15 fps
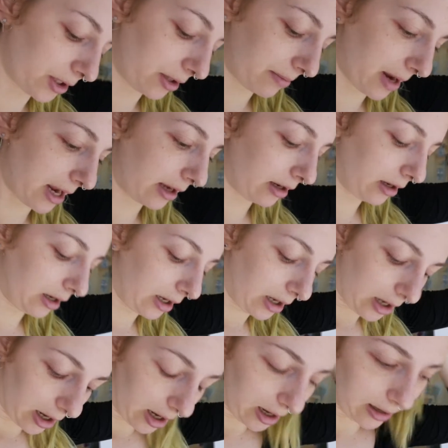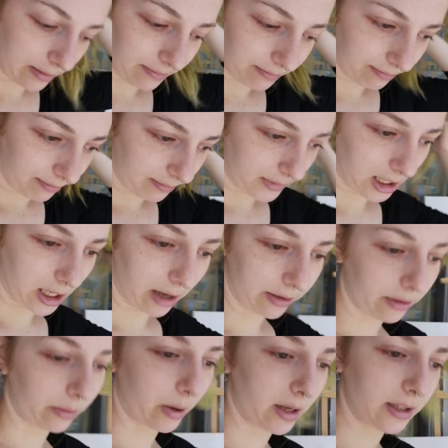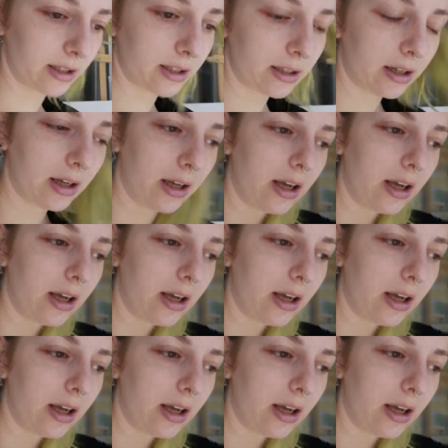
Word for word: to make um, the other ones.